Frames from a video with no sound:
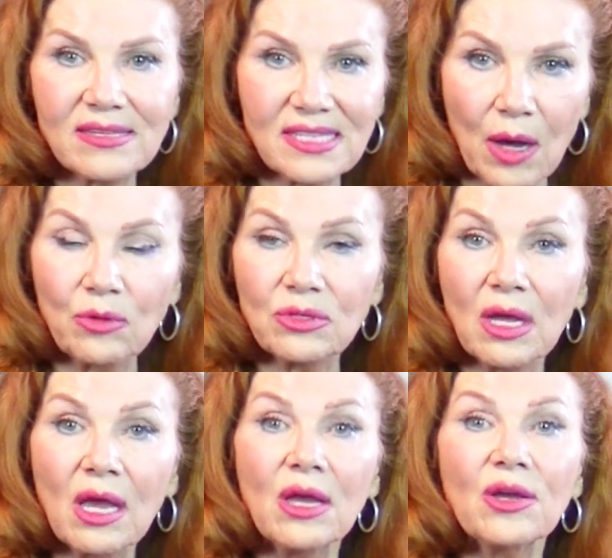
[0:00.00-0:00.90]
asks out
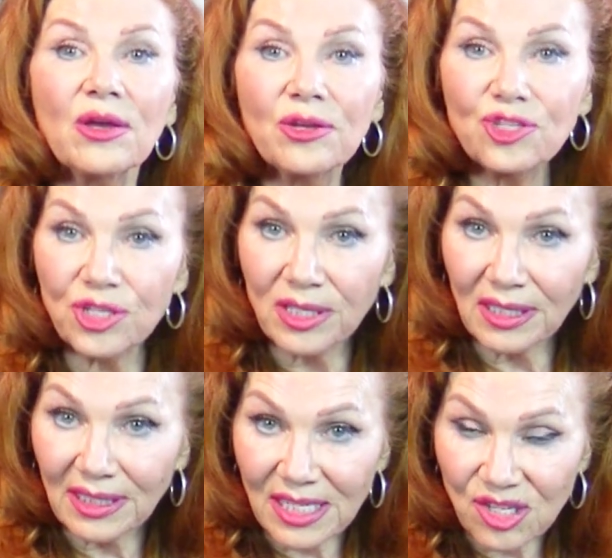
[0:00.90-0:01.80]
should
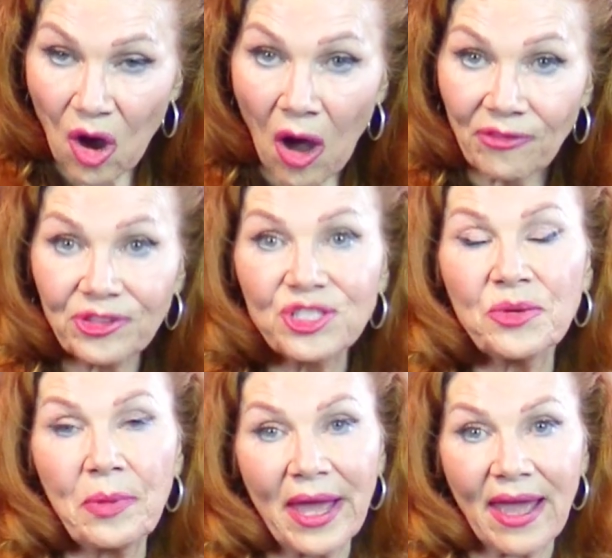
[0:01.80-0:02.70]
at least offer
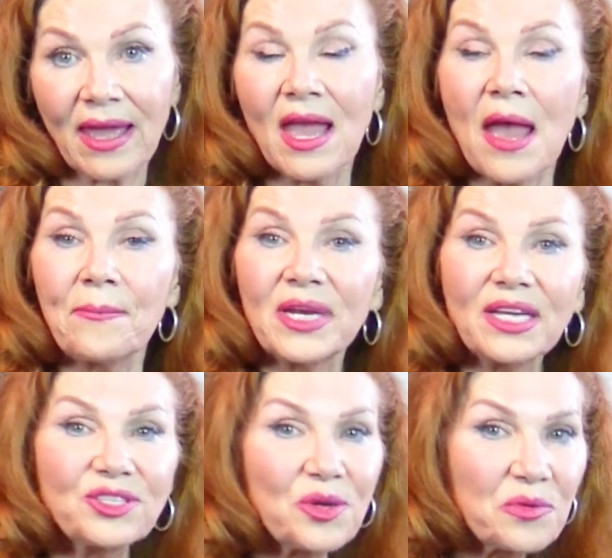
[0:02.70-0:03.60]
to pay. But
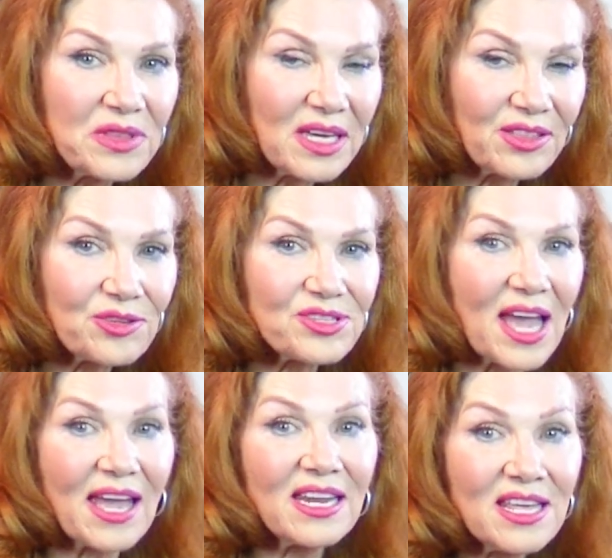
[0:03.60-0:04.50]
I don't think there's
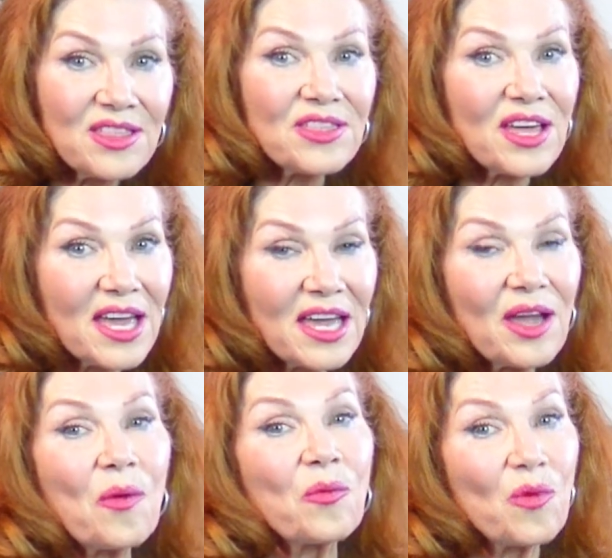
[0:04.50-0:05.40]

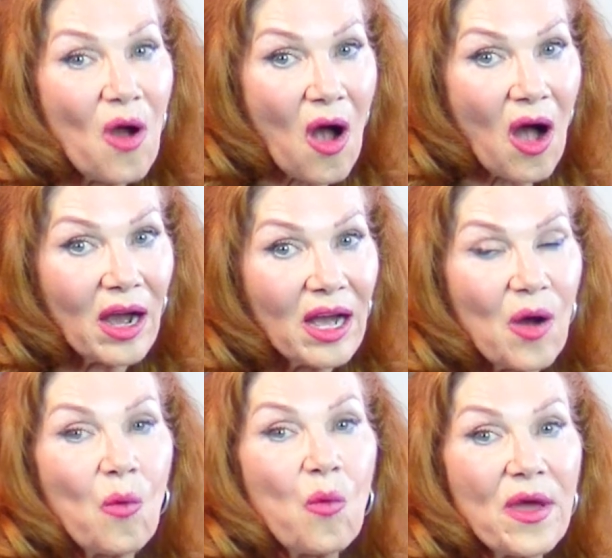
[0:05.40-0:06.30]
anything wrong
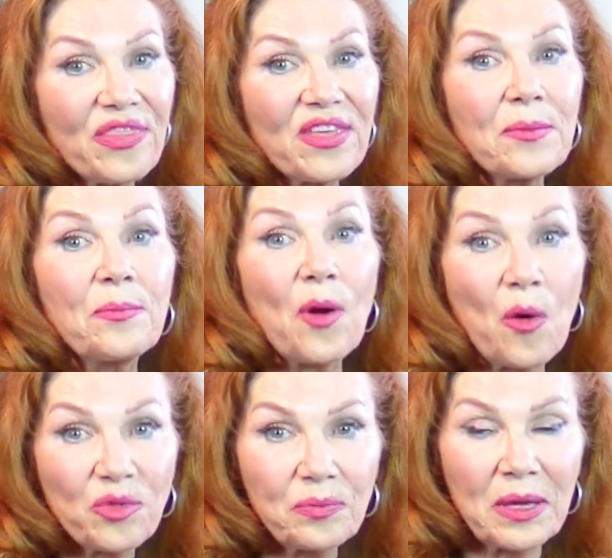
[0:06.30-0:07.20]
with
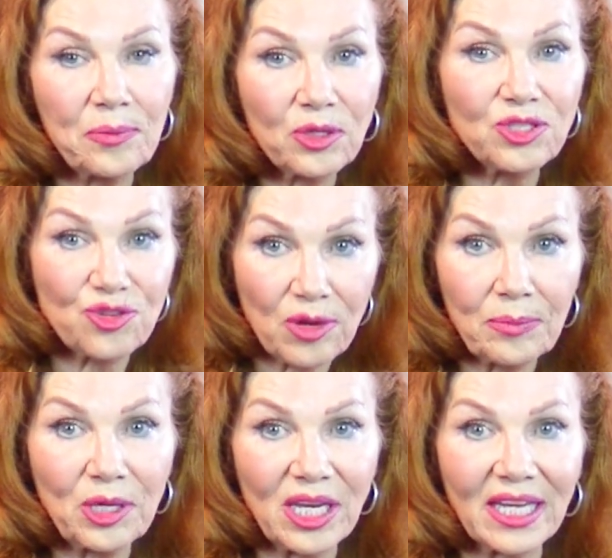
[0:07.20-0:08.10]
both people
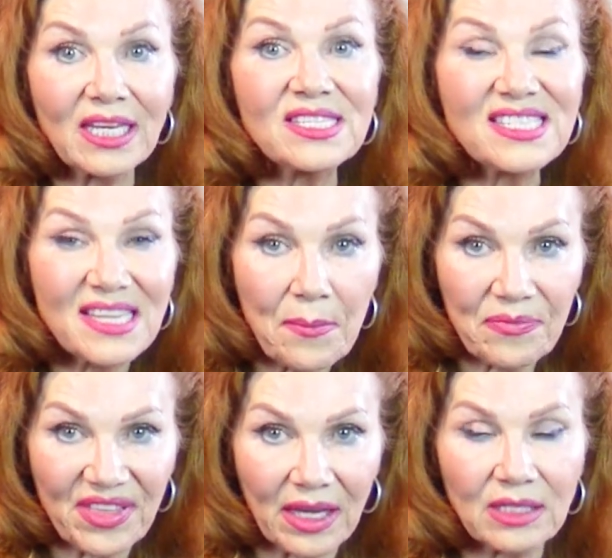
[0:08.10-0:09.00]
contributing
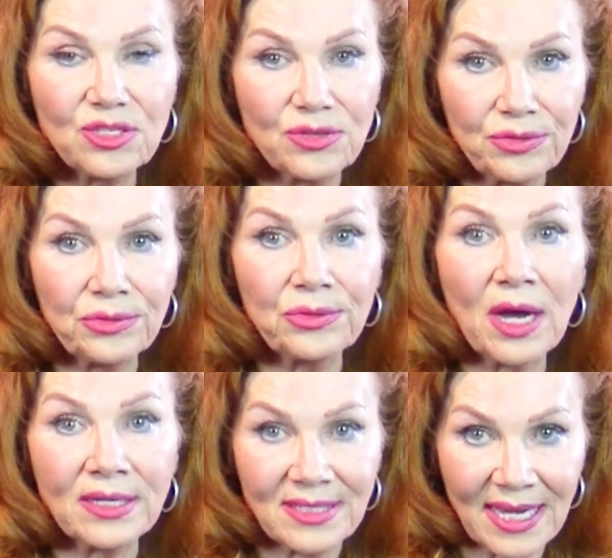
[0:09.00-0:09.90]
something to
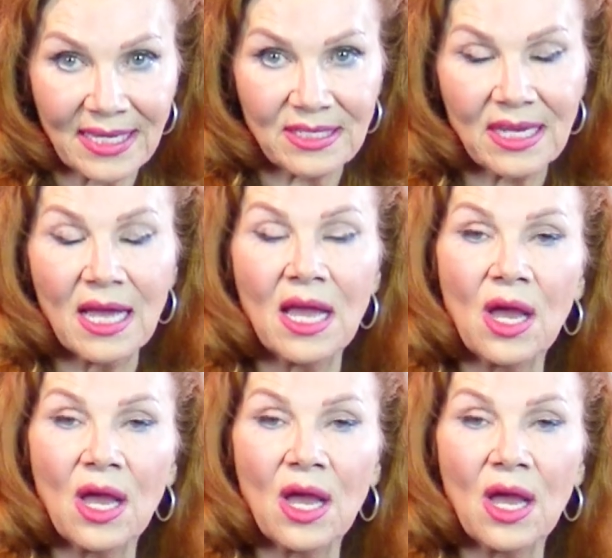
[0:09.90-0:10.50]
a date.